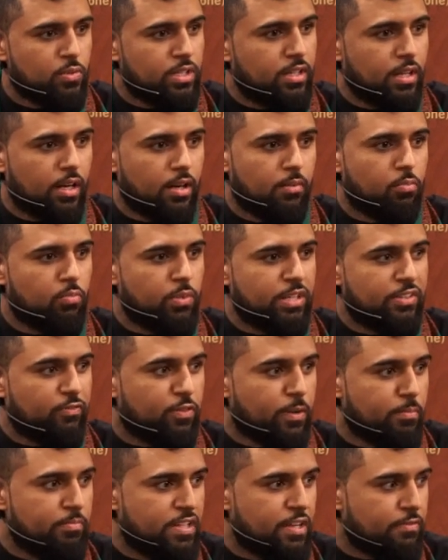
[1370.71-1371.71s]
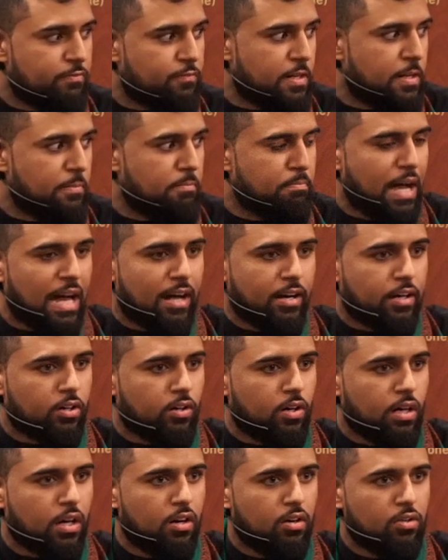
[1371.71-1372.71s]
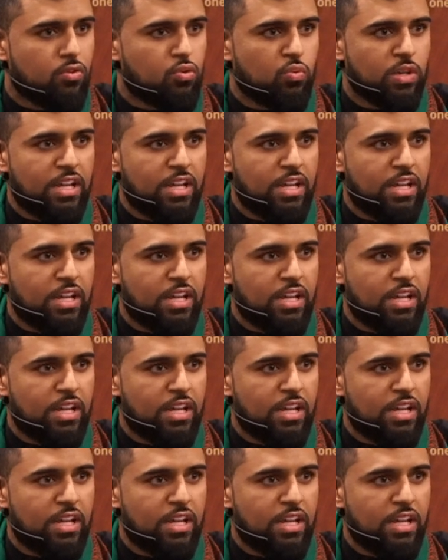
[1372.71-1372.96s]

We come with from different backgrounds.